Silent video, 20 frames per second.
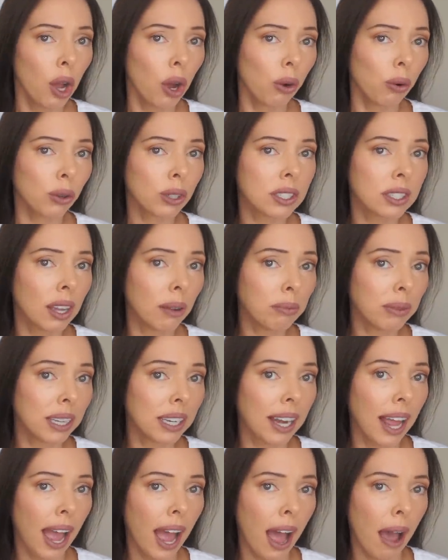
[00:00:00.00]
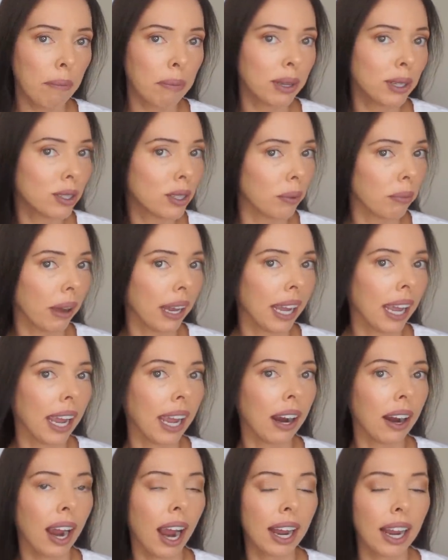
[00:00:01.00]
Well, something happened to my
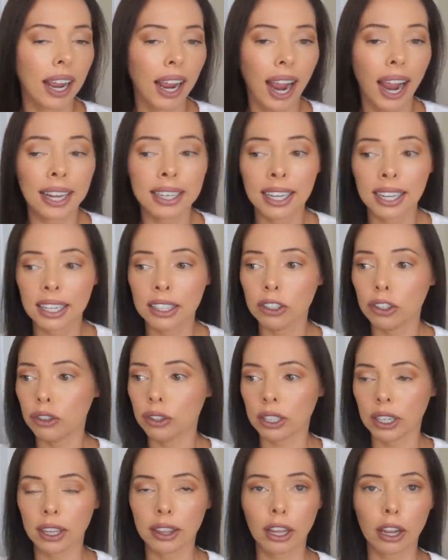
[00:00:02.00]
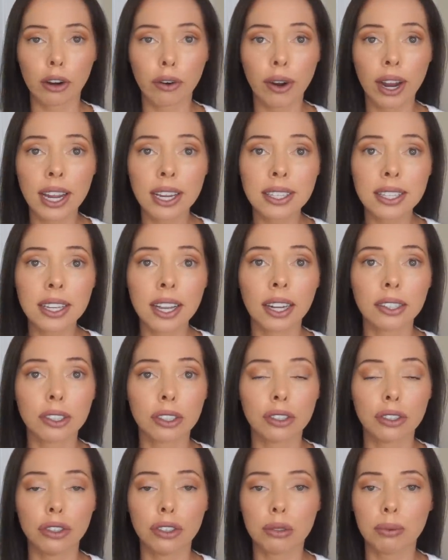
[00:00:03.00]
hair. I didn't use anything crazy. I
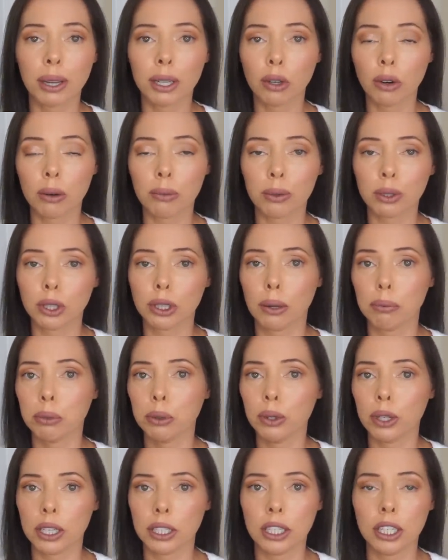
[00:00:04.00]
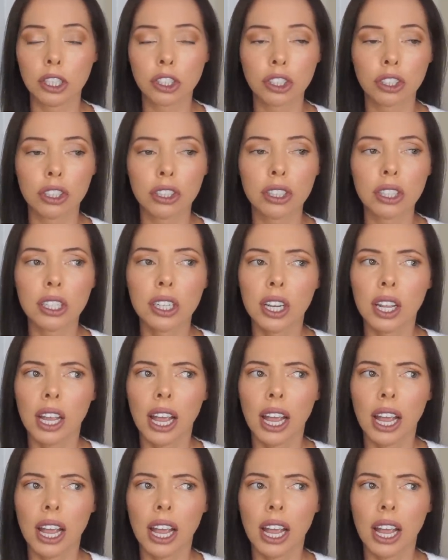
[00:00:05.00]
just used my normal shampoo conditioner,